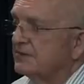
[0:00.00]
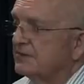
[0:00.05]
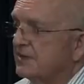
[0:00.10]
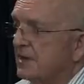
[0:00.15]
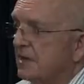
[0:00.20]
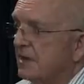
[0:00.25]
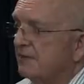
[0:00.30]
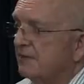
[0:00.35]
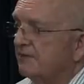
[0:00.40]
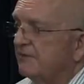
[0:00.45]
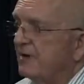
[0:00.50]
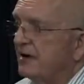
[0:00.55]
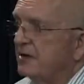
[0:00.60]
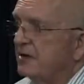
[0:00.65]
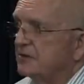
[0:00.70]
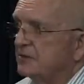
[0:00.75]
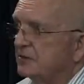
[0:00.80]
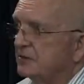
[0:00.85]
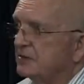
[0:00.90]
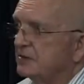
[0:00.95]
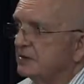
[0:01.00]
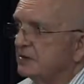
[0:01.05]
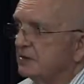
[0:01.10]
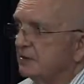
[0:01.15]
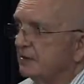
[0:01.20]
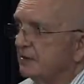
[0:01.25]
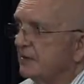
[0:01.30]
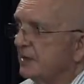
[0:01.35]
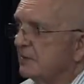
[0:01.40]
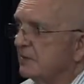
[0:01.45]
top advisors
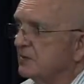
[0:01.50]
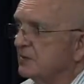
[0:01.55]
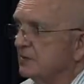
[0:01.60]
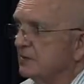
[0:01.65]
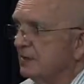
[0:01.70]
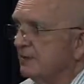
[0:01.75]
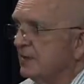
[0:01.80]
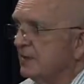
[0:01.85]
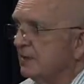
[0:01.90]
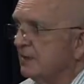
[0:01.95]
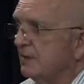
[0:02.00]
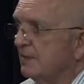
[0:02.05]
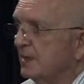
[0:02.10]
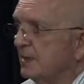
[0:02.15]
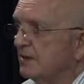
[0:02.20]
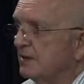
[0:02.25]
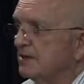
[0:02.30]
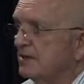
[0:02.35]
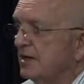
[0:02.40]
are members of the Bilderberg's